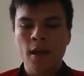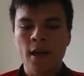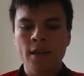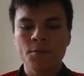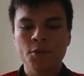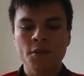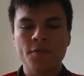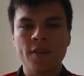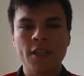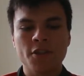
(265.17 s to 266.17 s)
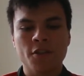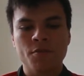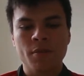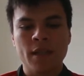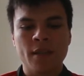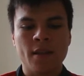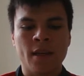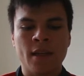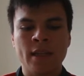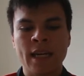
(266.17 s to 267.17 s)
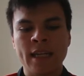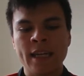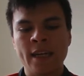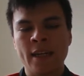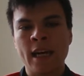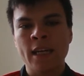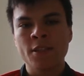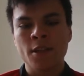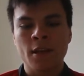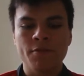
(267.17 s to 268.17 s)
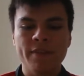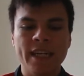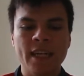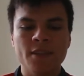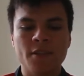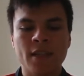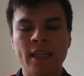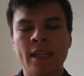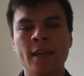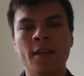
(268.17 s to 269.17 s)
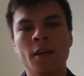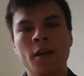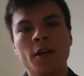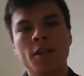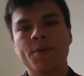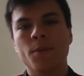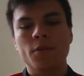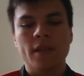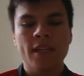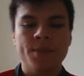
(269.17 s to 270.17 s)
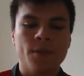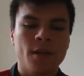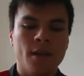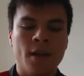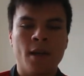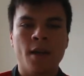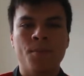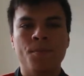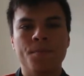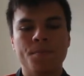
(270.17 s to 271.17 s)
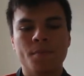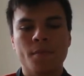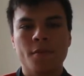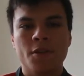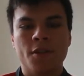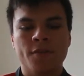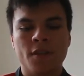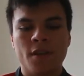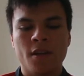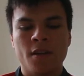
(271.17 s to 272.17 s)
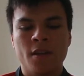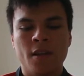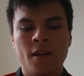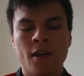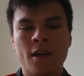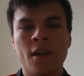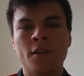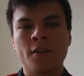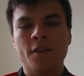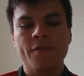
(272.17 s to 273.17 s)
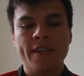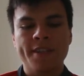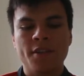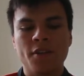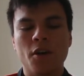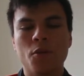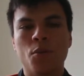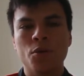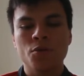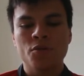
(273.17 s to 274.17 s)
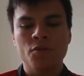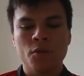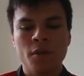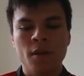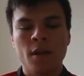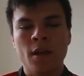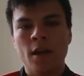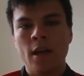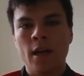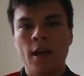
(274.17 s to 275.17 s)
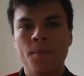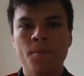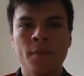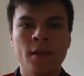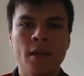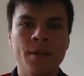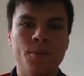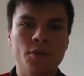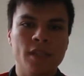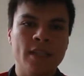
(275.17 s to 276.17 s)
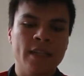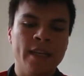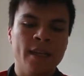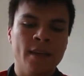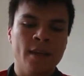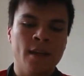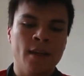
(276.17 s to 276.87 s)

And we'll just finish off with Nani and Angelo Henriquez. So Nani, Sporting Lisbon, just after an unconvincing 1-1 draw in the Portuguese league.